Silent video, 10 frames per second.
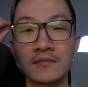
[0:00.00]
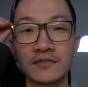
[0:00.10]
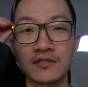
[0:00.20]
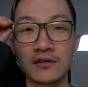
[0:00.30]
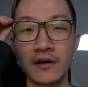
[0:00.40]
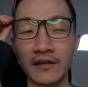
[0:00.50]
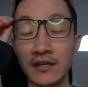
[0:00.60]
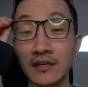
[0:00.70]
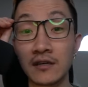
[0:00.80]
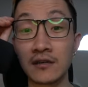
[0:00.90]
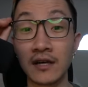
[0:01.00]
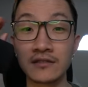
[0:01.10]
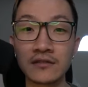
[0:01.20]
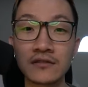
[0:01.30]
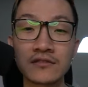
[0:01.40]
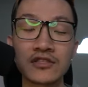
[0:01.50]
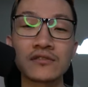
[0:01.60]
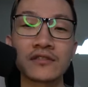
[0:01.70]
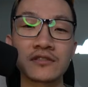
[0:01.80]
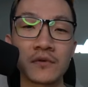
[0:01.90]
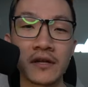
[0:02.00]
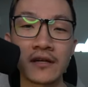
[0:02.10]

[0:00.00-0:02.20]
so I think I still shield this one.